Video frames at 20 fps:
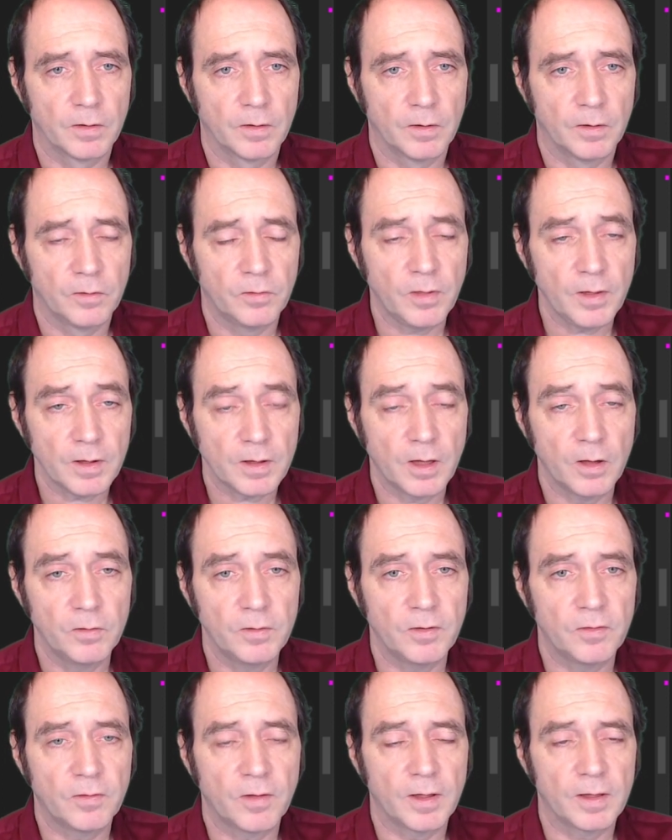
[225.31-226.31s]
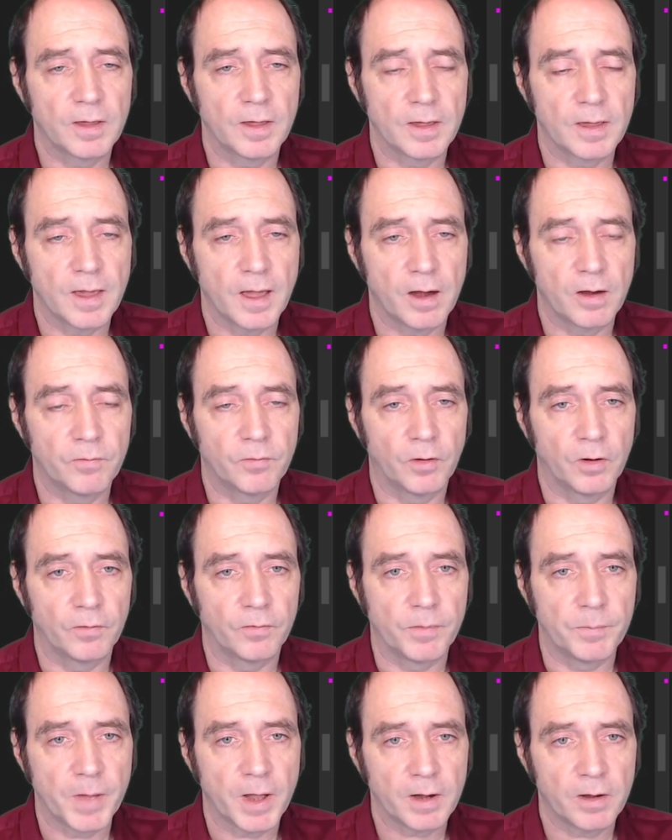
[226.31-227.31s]
so that code is taking care of all of the
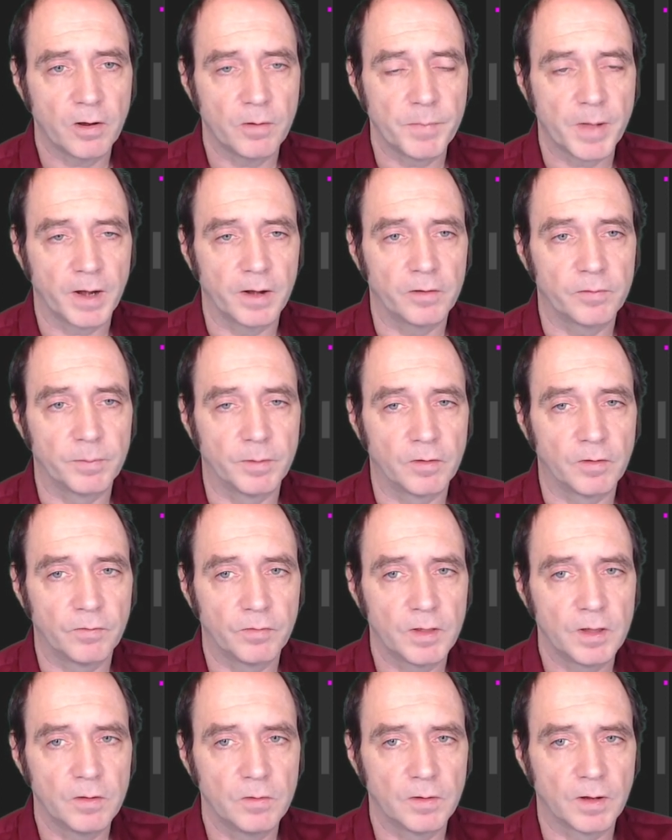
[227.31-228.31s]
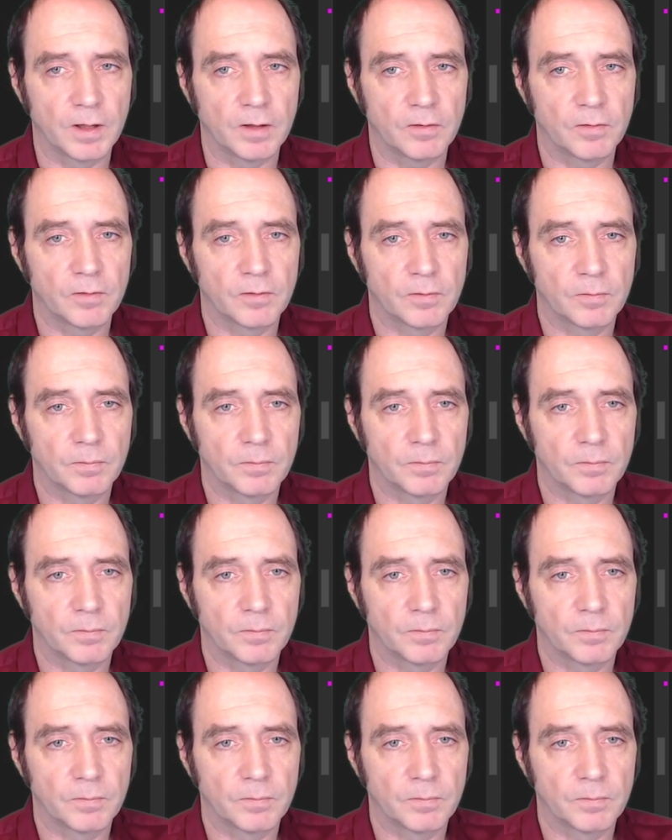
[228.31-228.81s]
micromanagement of the units.